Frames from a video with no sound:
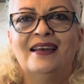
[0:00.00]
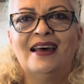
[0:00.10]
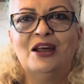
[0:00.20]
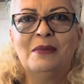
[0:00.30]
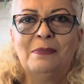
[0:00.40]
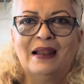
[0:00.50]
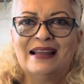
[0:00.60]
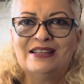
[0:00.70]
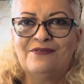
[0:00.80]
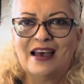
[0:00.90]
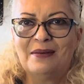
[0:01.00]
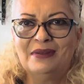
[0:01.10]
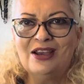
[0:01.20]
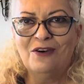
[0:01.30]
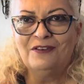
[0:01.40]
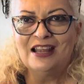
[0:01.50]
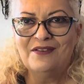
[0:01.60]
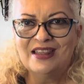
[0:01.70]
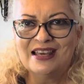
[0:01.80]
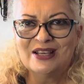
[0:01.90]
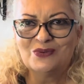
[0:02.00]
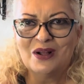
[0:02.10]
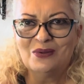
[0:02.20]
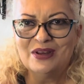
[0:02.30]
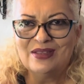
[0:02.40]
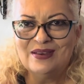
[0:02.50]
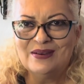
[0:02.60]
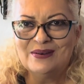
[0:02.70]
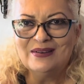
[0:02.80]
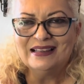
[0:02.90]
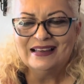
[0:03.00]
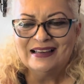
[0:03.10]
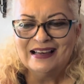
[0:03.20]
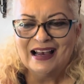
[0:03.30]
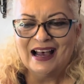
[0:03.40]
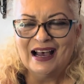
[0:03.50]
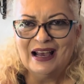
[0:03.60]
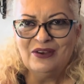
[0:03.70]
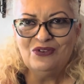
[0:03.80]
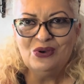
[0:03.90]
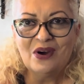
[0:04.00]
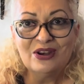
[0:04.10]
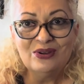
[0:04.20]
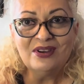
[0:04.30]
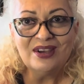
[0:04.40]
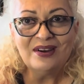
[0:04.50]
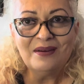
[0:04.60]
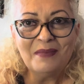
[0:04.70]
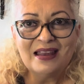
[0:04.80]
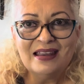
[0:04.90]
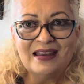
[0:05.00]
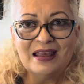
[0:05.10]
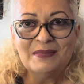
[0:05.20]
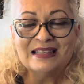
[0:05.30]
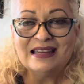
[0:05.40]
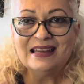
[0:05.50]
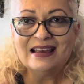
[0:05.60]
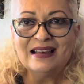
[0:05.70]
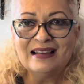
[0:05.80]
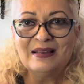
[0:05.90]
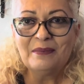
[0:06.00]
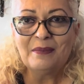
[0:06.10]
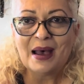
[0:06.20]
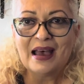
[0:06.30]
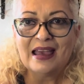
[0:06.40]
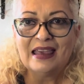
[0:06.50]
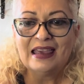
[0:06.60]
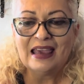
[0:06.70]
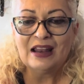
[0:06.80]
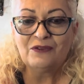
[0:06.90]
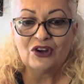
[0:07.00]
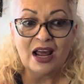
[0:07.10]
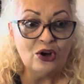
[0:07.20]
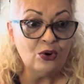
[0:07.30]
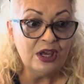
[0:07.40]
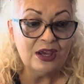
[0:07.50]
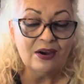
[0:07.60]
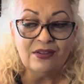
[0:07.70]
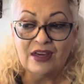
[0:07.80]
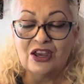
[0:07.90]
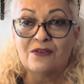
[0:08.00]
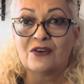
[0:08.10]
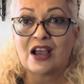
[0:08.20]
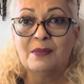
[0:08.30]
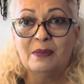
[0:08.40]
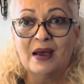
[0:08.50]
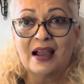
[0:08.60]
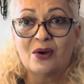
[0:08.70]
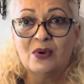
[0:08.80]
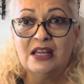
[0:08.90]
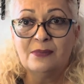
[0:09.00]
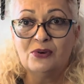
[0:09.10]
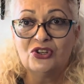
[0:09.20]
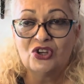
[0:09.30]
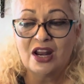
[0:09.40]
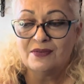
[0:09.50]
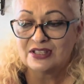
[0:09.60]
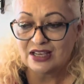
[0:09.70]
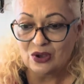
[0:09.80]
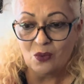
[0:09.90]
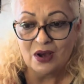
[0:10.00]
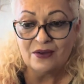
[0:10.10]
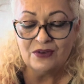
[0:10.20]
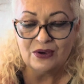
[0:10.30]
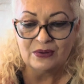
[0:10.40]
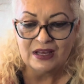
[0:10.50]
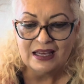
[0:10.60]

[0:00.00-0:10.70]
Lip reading: Hello, my planty family. Hopefully everything is well with you. If you are new here, my nickname is Nina. And if you're not new here, thank you for coming back. I really appreciate every single one of you.